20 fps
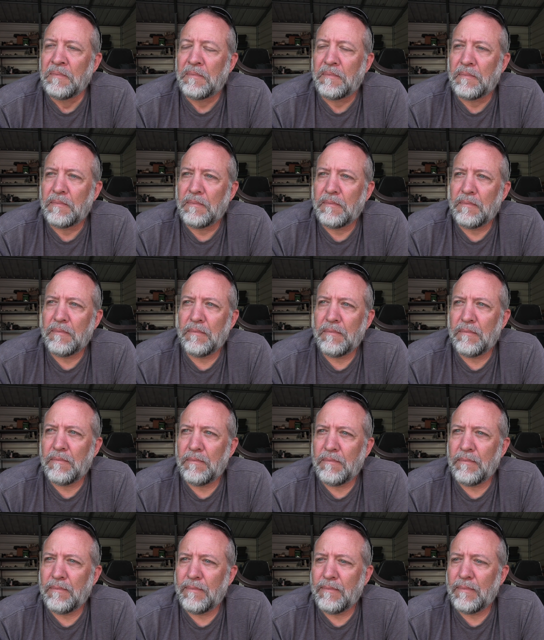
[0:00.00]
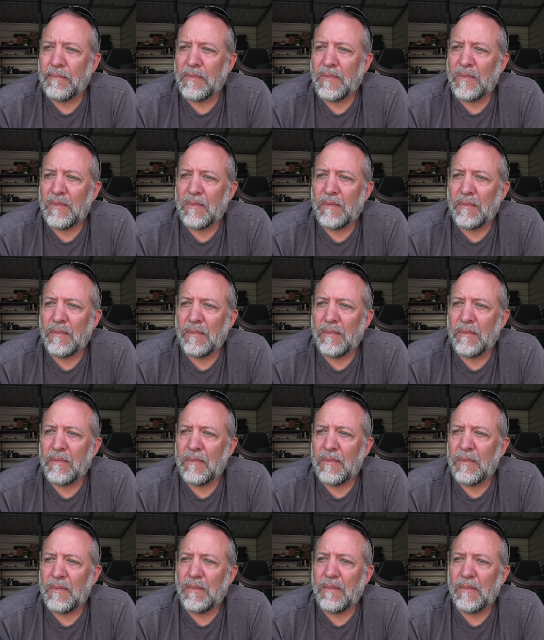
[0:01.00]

(silence)